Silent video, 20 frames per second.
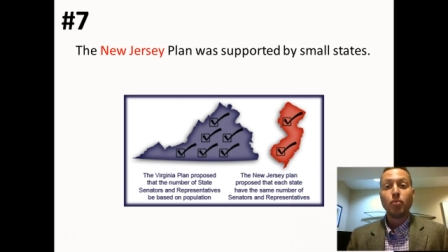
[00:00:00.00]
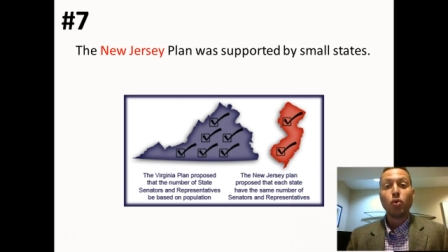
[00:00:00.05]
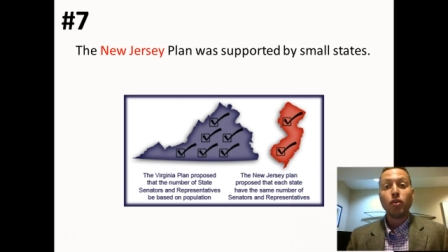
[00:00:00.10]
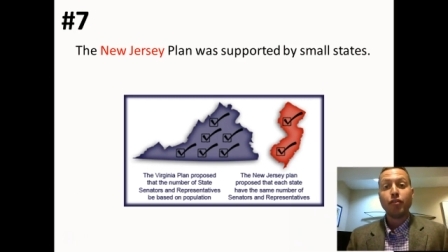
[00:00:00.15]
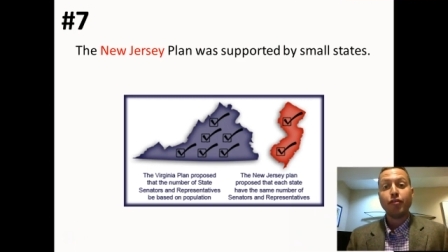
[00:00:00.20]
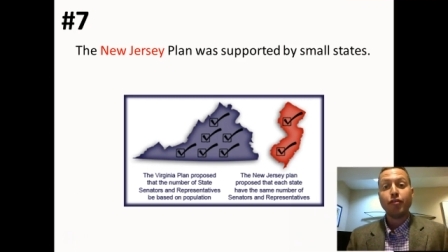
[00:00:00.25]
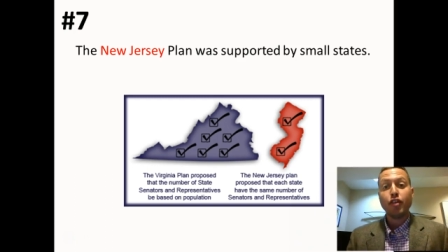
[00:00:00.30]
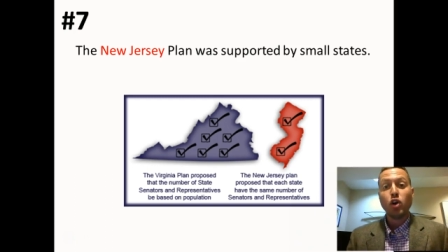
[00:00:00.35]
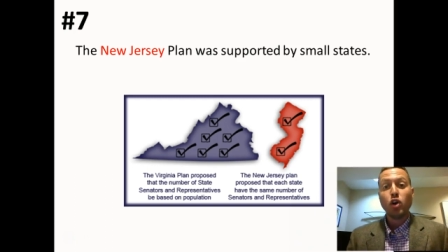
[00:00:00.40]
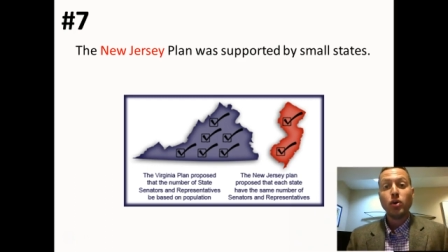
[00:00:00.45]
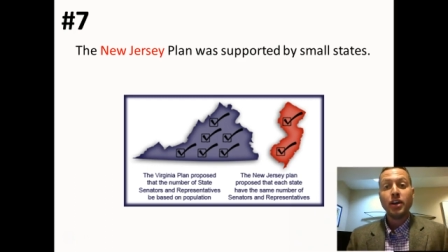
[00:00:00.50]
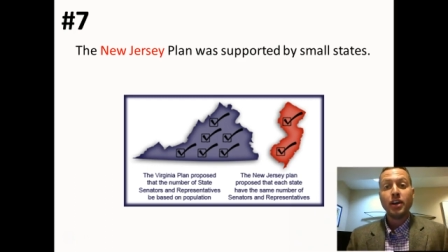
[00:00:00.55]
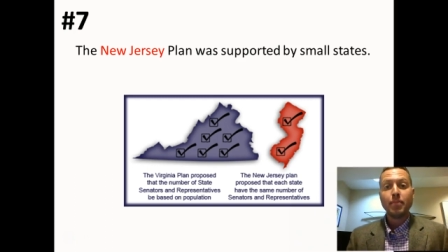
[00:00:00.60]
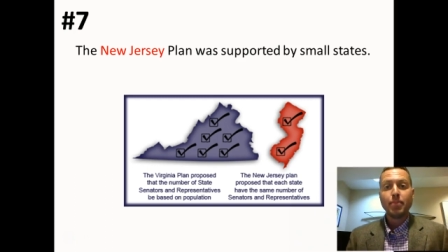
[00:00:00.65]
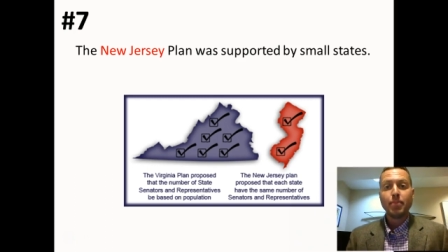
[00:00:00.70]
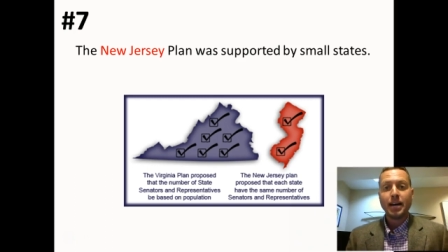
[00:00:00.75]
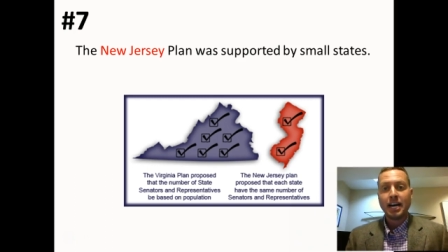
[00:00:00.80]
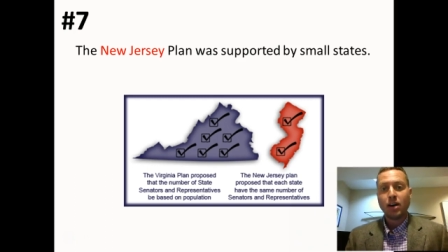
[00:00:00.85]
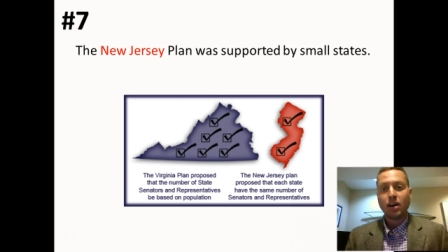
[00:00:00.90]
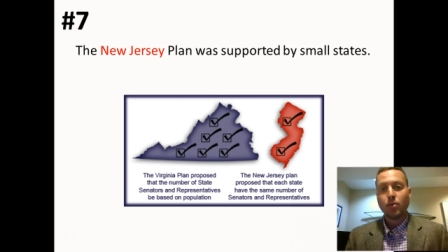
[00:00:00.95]
more voting
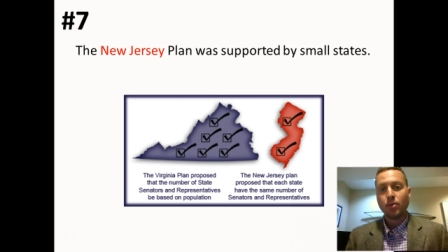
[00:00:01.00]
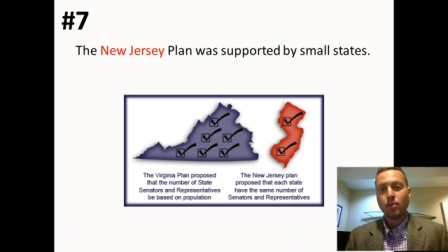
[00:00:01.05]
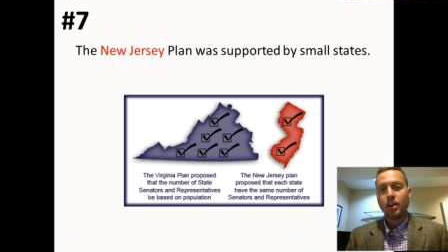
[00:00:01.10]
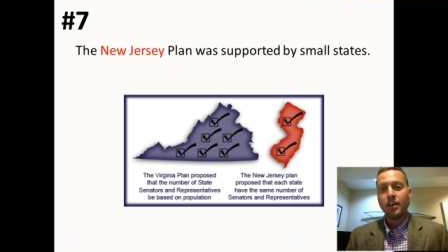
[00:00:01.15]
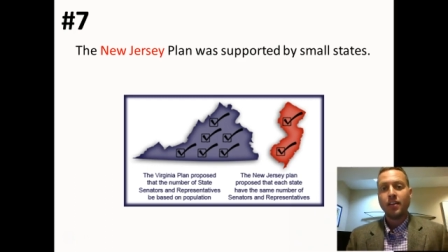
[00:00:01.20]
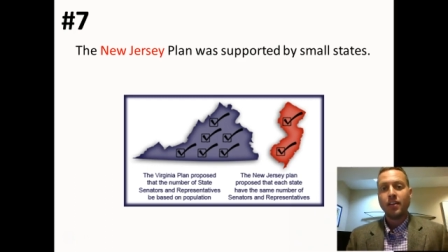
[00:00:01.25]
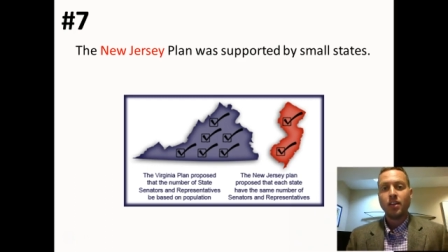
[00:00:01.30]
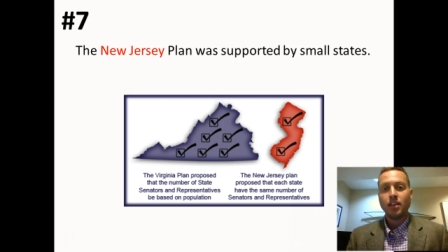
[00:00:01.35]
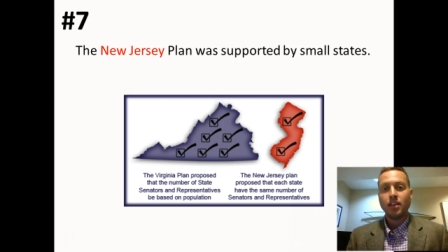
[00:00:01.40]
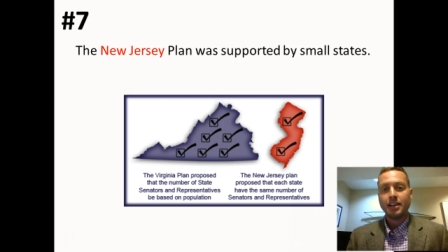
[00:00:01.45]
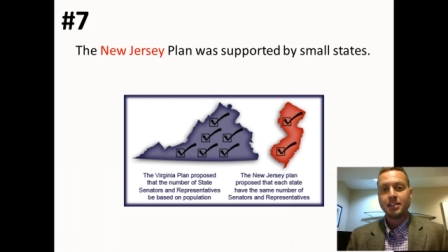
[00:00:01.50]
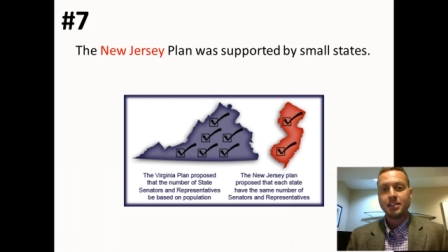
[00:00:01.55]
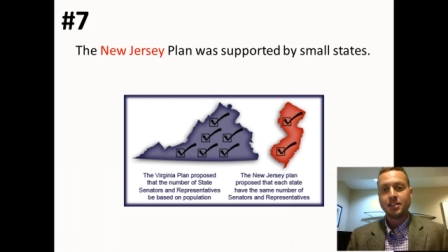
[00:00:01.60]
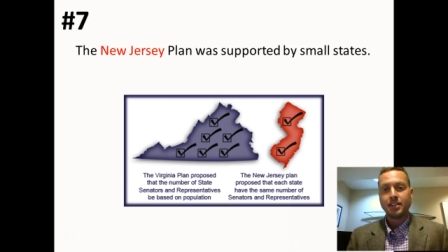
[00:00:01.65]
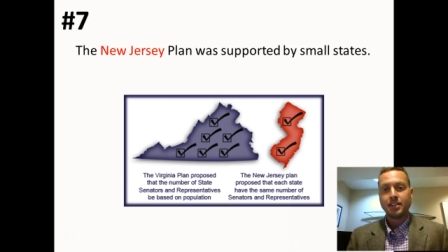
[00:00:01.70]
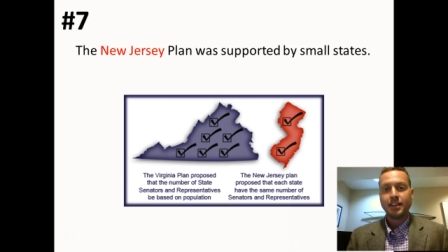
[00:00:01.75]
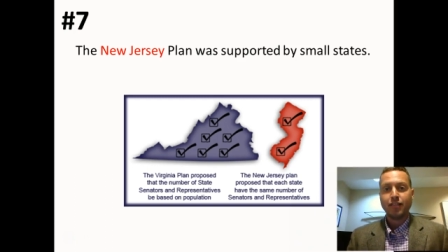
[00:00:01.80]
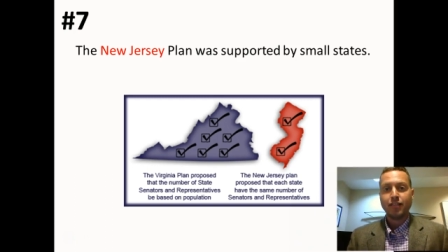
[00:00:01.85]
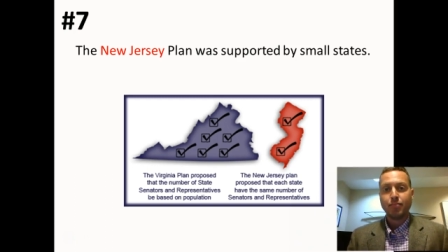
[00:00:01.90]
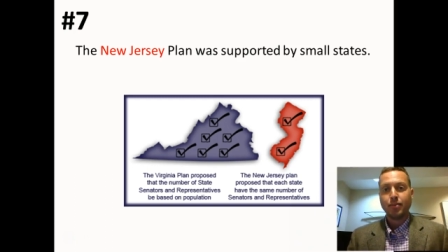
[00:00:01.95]
power in the
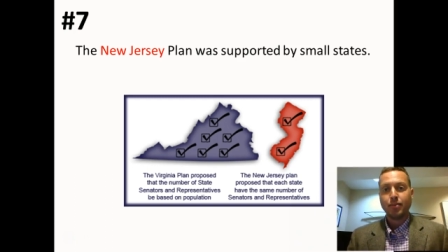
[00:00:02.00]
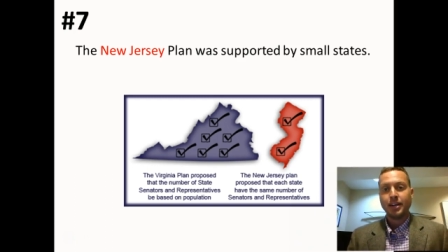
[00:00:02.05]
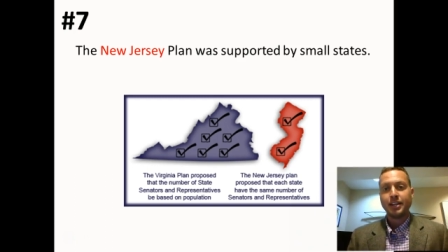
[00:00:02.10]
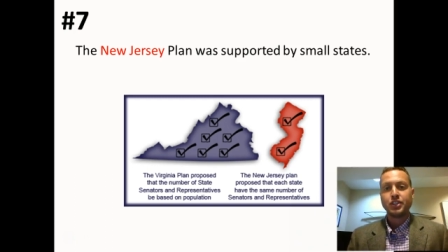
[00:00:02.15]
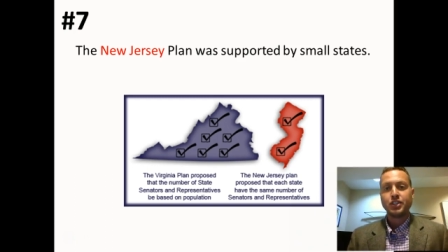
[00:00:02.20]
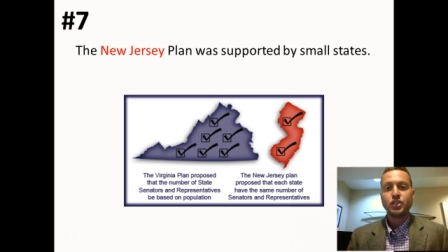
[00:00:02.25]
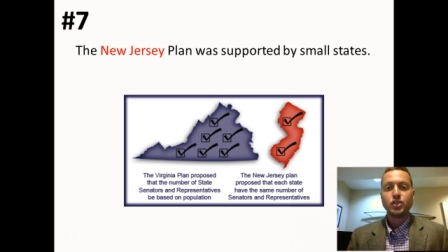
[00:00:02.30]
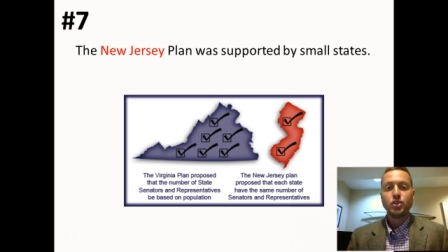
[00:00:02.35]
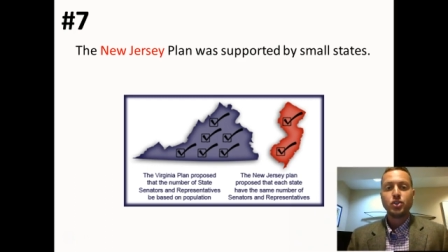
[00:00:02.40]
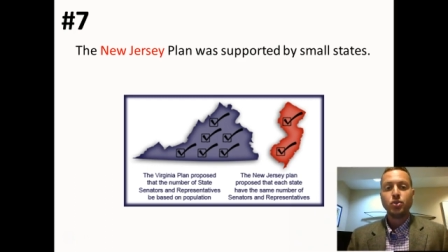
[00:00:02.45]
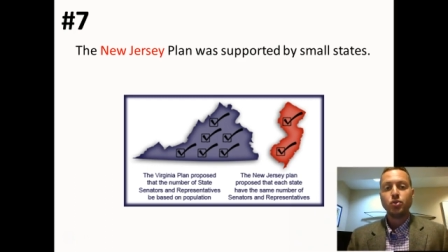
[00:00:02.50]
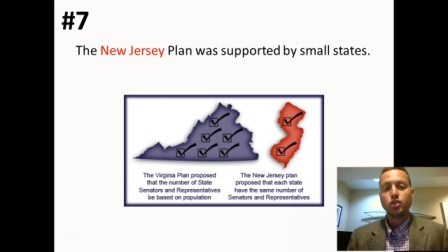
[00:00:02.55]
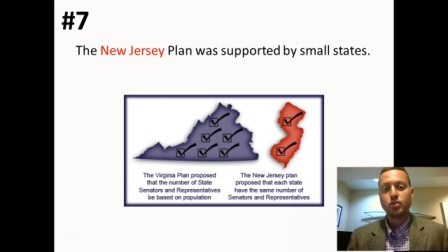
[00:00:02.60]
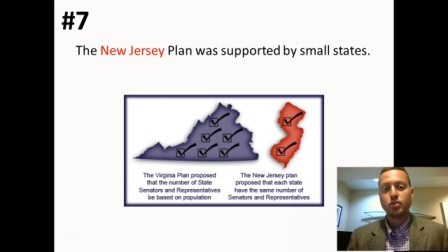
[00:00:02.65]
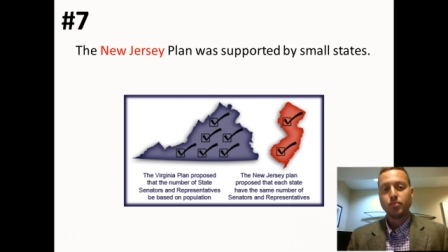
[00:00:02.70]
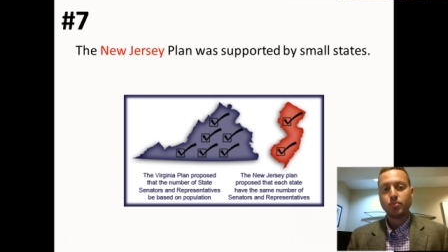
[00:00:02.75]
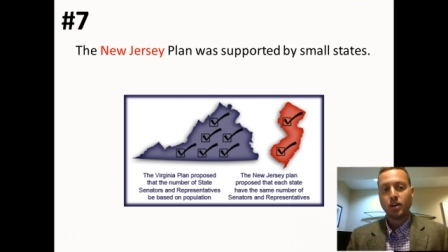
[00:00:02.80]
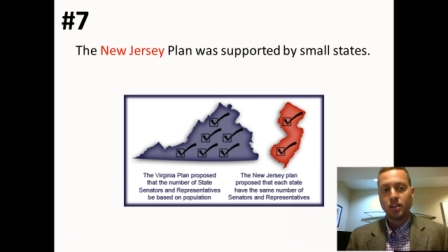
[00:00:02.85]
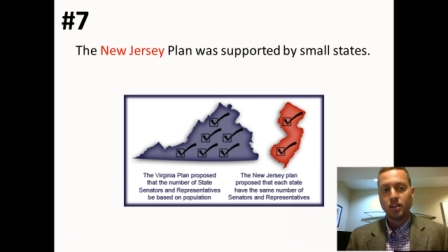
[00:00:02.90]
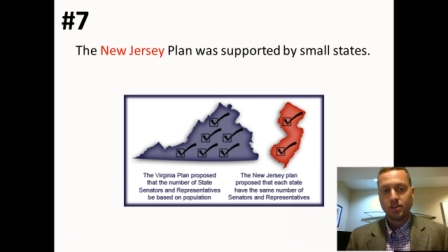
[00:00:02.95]
legislative branch to
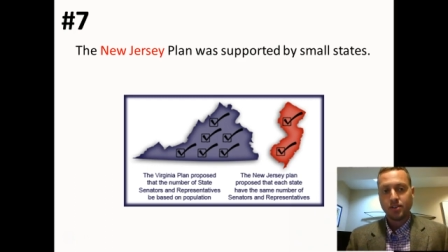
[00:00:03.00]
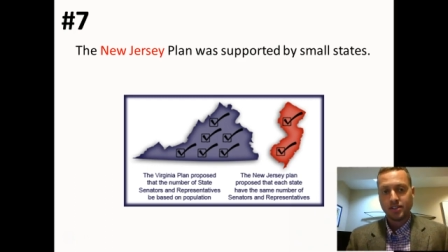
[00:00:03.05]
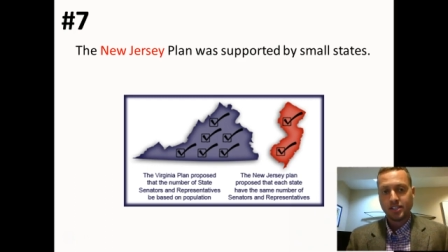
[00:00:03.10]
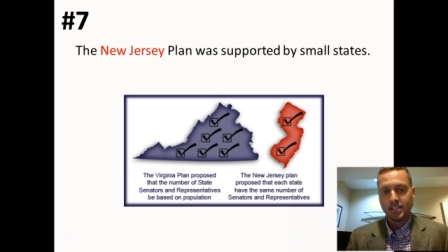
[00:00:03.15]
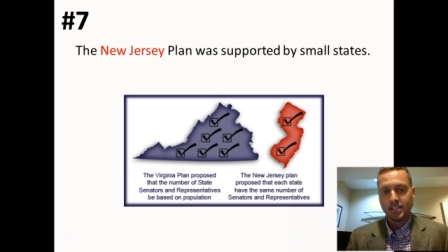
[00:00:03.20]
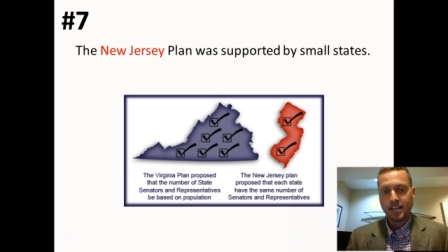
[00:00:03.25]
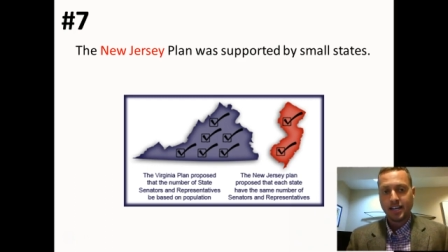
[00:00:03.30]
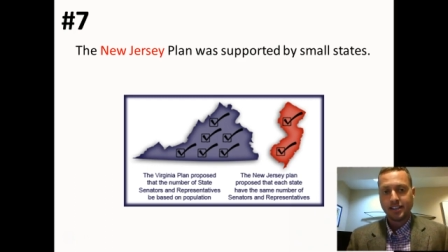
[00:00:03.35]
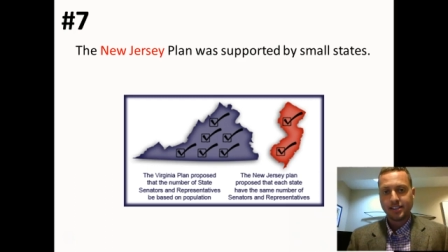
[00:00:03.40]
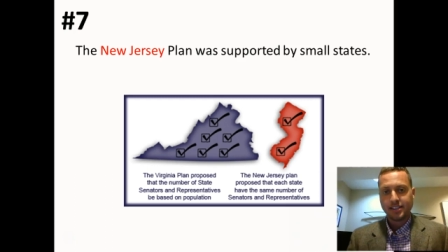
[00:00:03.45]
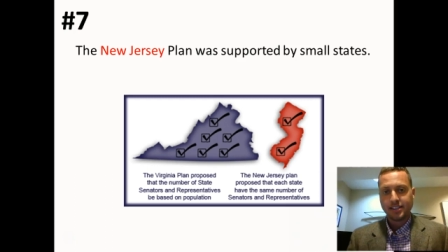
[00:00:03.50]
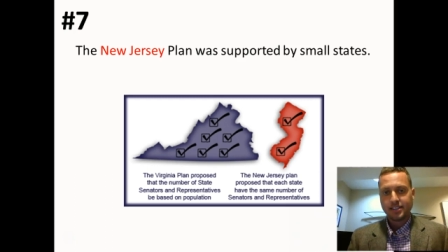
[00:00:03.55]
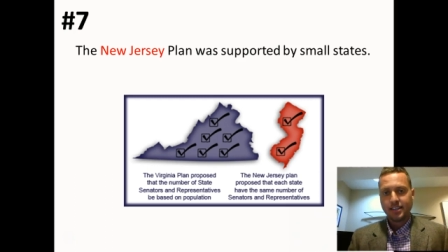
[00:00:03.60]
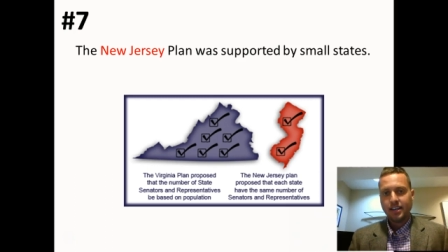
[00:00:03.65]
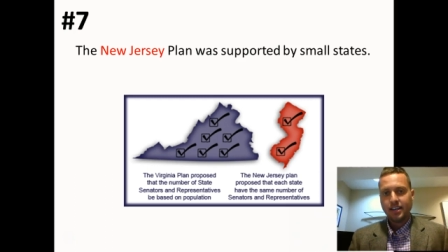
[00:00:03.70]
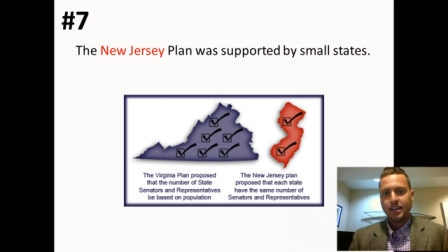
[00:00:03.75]
smaller states.